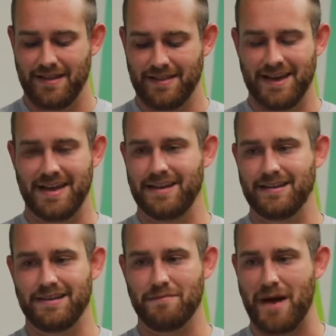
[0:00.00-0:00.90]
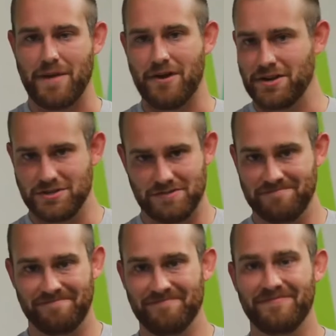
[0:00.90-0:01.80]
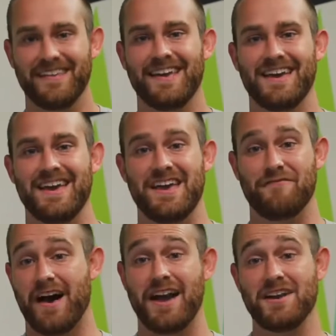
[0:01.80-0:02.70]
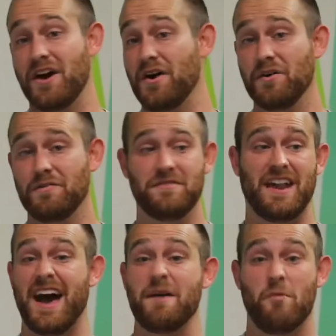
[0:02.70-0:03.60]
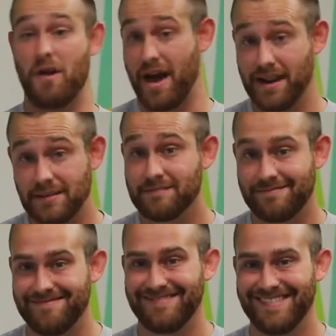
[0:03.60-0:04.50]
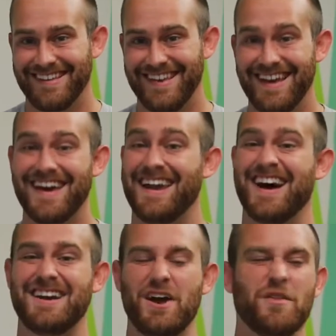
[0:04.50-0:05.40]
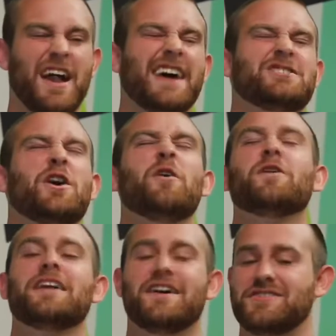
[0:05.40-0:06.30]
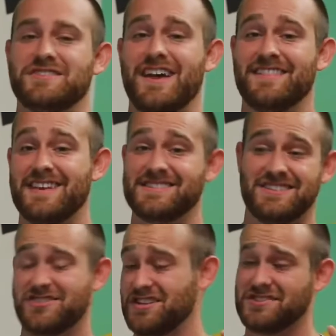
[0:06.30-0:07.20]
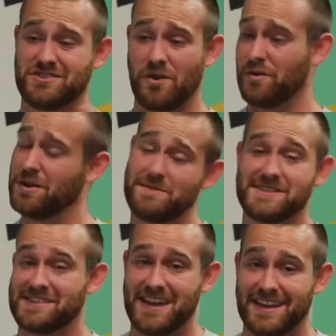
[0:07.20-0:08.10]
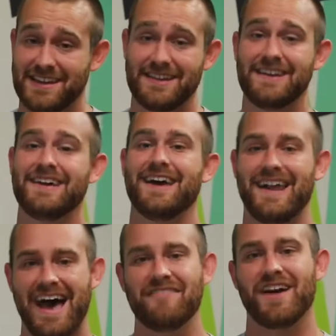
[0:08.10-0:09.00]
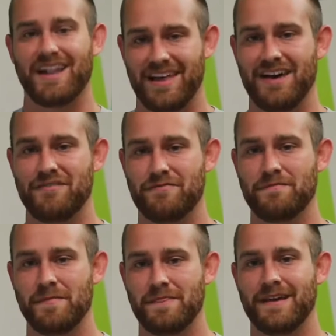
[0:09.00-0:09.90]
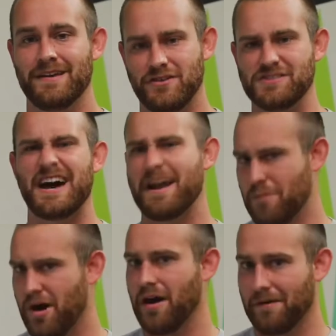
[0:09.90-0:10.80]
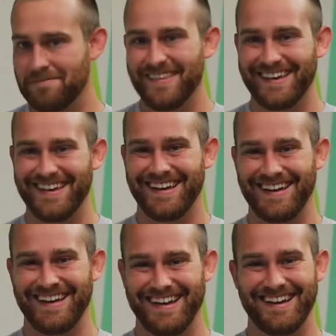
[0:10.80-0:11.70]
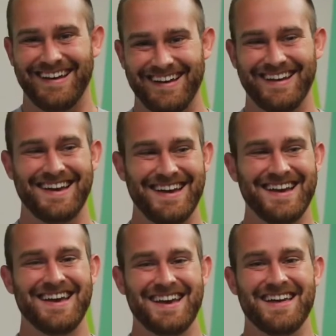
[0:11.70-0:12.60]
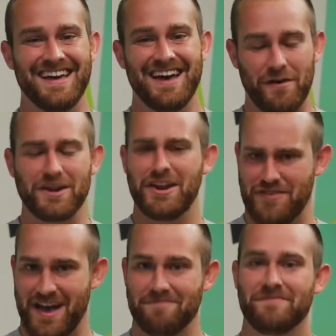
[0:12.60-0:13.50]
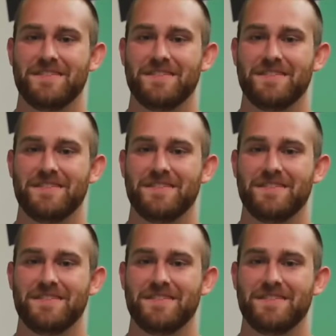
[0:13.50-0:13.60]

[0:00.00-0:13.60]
In my marriage, if I know that I'm right, and I know that I totally understand this and she's totally mistaken and have not love, turns out I'm wrong. I want you to hear that.